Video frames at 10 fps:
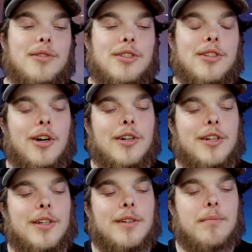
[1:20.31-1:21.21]

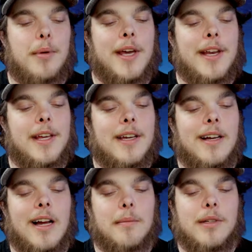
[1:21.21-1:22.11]
started
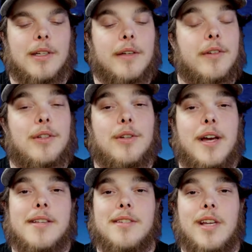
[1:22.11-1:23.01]
pinning, I believe, in
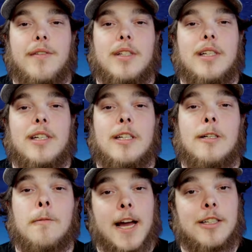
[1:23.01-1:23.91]
2017.
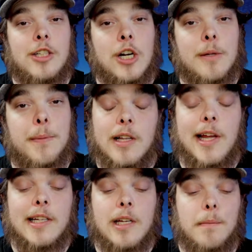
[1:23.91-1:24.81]
I started
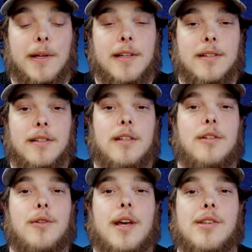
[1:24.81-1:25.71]
collecting pins in
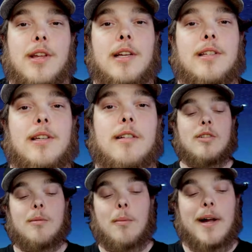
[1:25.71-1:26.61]
2018.
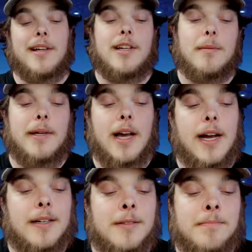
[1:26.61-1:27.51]
So I'm about a year
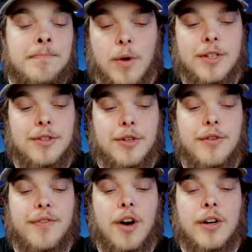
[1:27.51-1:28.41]
behind him. He wasn't too
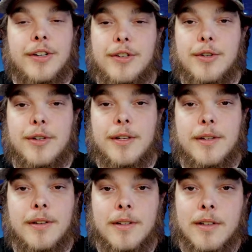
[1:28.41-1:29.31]
far into it
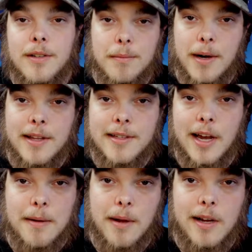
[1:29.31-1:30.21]
by the
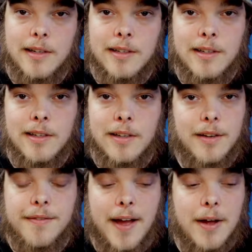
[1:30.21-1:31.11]
time I
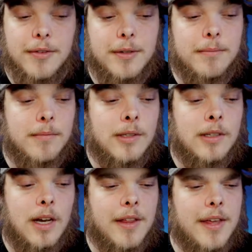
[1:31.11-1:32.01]
found him.
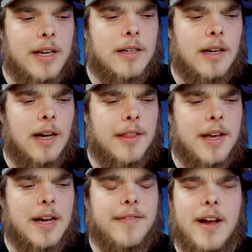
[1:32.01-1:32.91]
I think
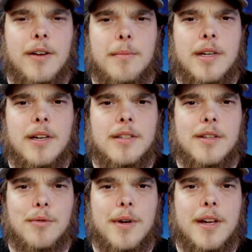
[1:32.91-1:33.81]
I found him because of
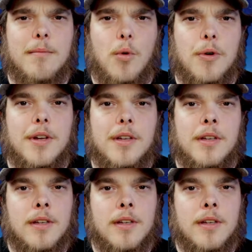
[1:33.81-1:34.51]
the Rick and Morty.